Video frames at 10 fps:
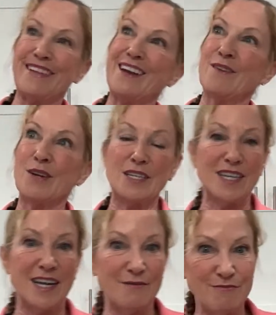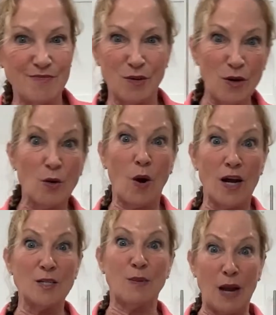don't want to say
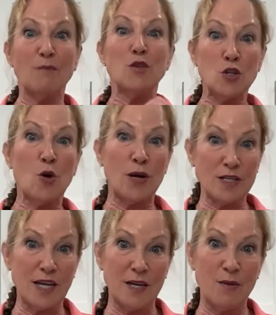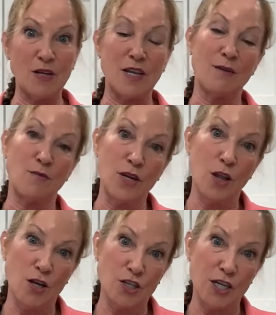career-wise, but I'm so excited because I'm
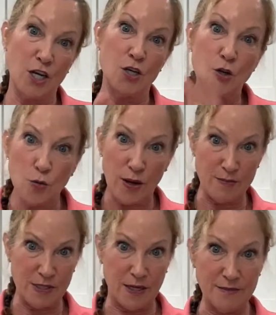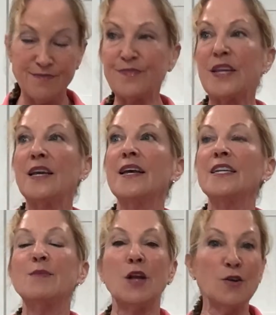relaunching a new website.
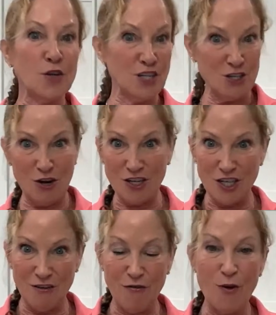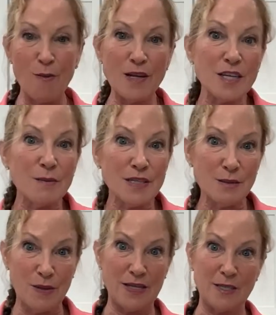It's been under construction for months and months
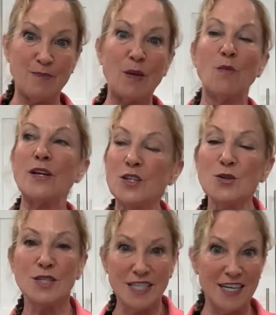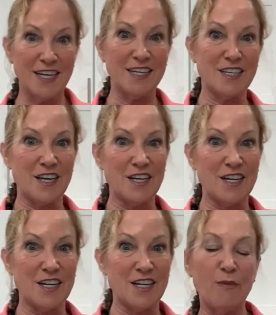and months, and wait till you see it. It's got
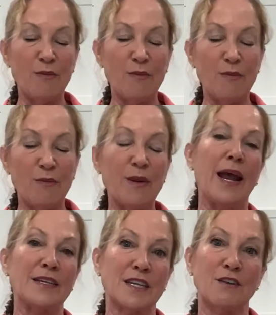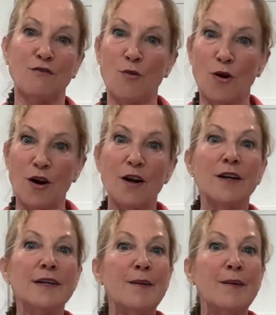everything that you all have been asking for: